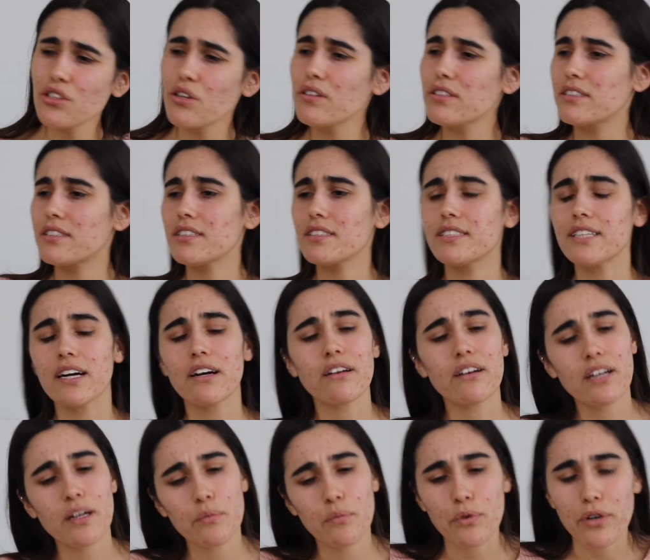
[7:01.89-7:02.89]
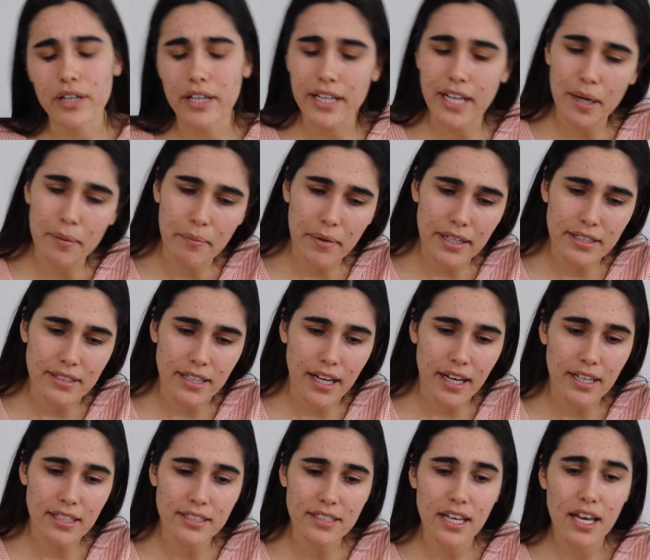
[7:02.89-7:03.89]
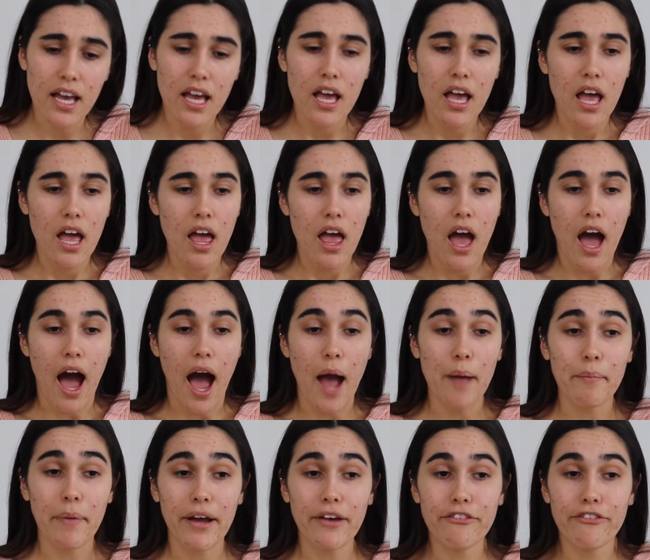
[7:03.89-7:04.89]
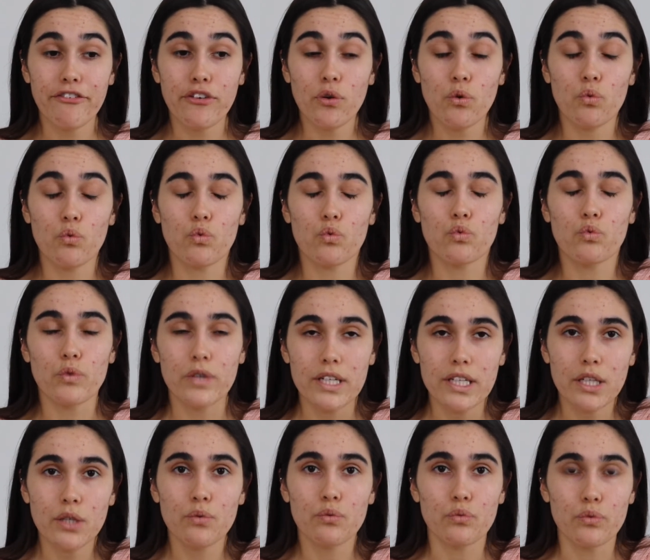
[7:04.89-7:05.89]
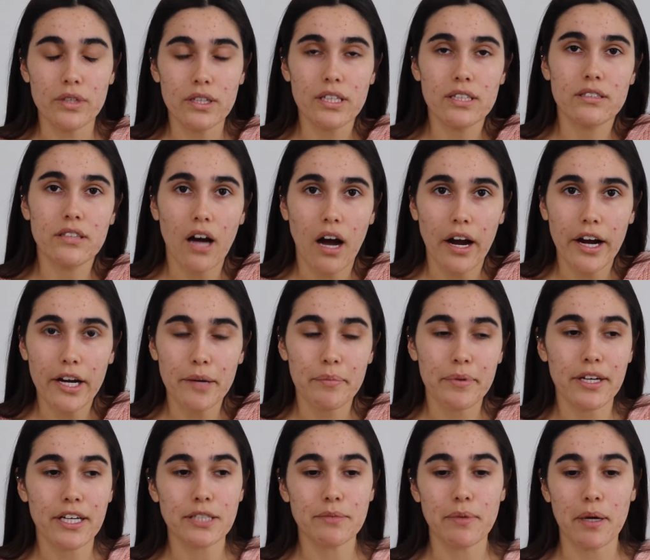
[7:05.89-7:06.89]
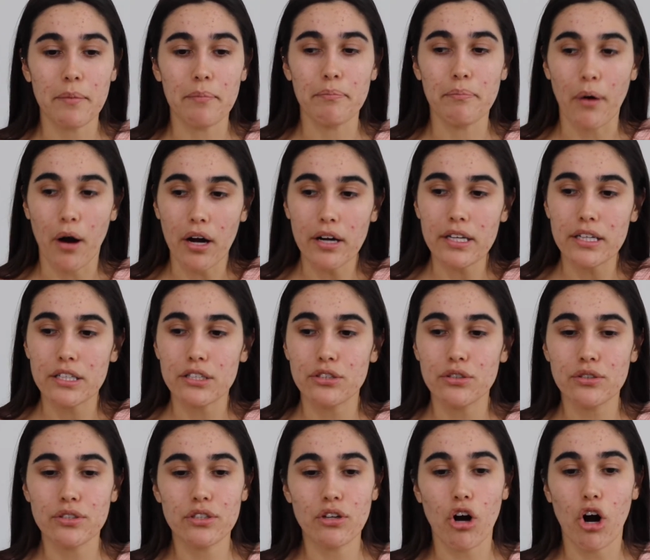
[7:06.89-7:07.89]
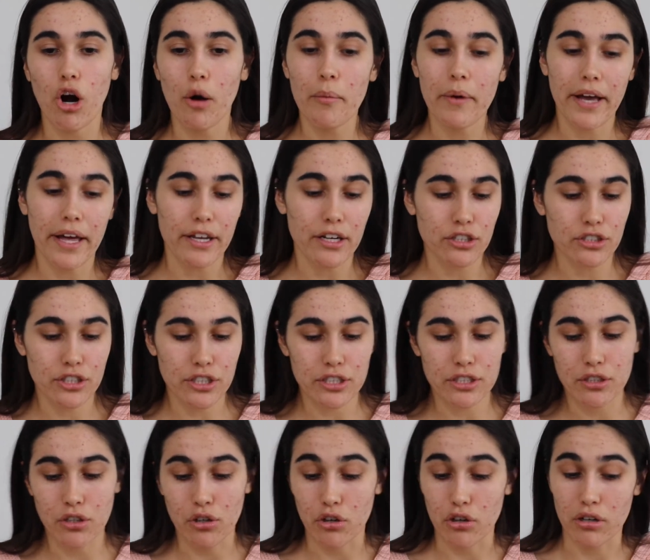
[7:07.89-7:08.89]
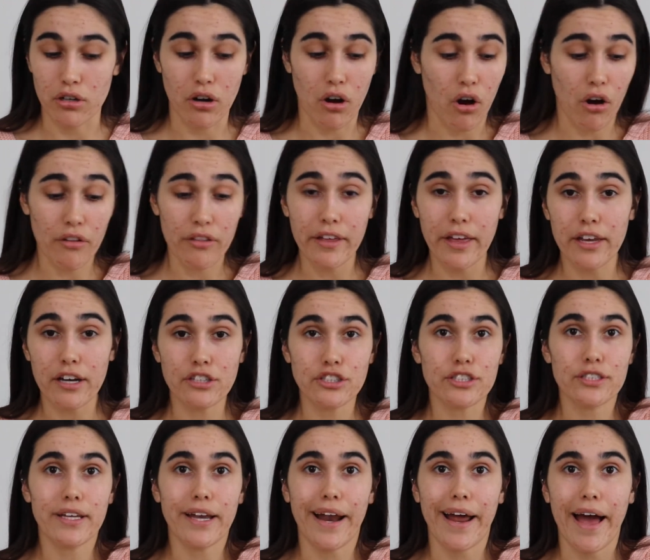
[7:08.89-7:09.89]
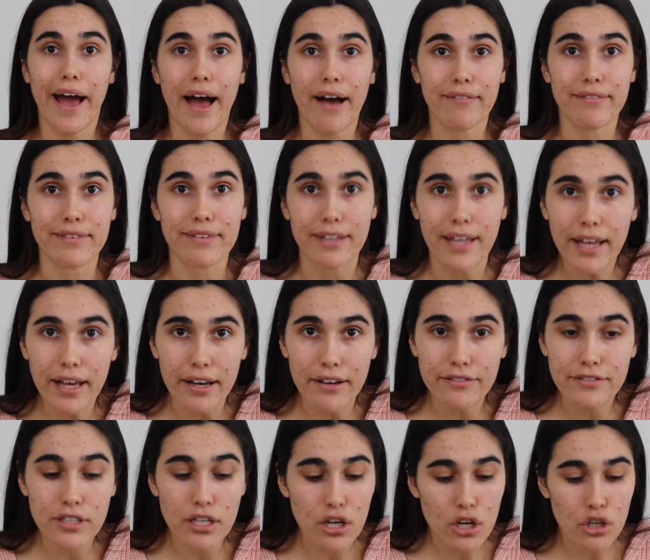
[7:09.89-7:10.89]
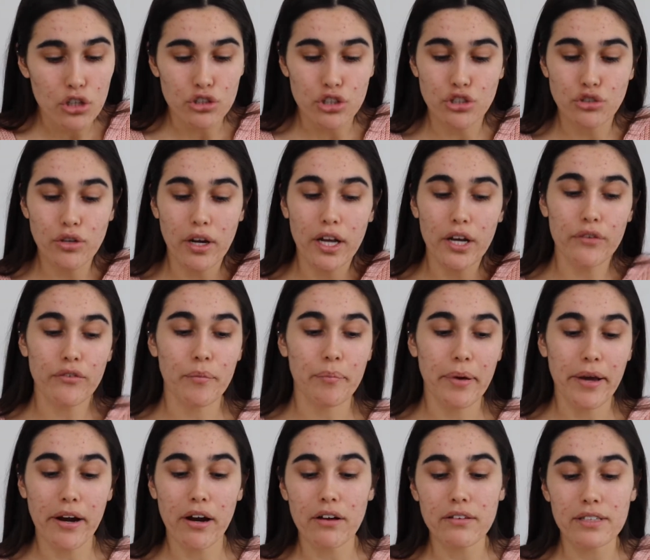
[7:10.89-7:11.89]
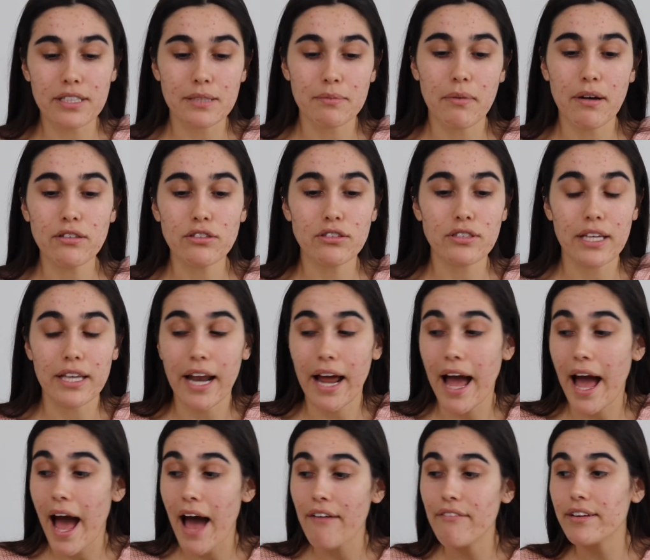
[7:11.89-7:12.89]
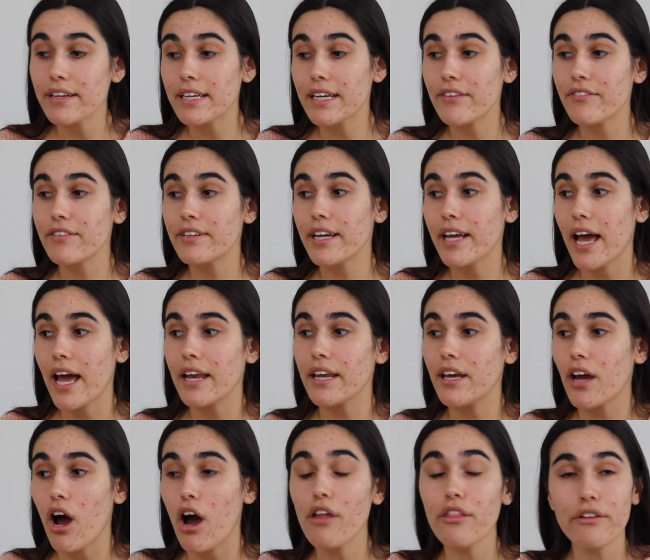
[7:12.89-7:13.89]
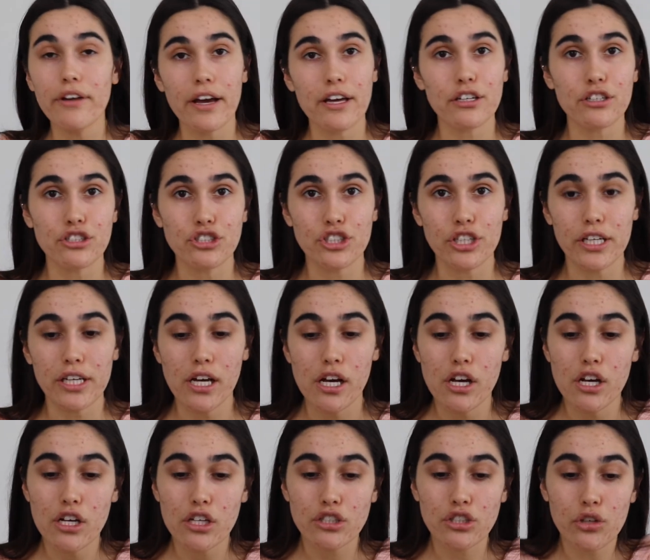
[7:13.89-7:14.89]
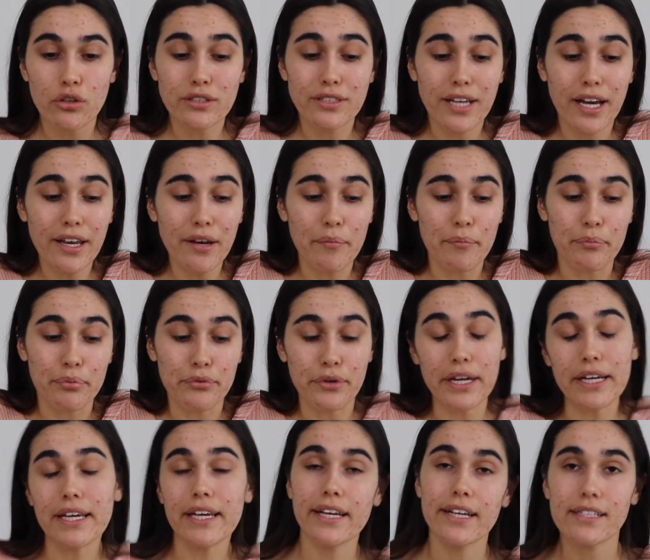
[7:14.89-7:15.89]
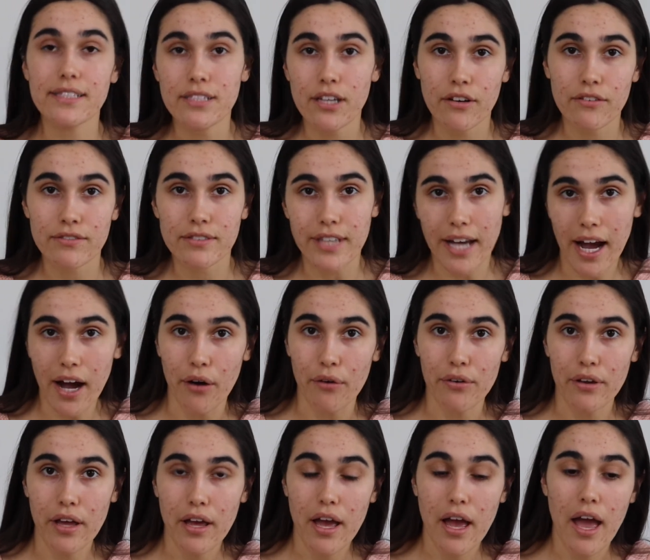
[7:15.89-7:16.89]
go sit down and I'm working on my desk, I might feel really, really tired because my body is using all my energy, or all the energy that I have left, to try to repair all these muscles, and I haven't given it any other energy, so it's kind of breaking itself down.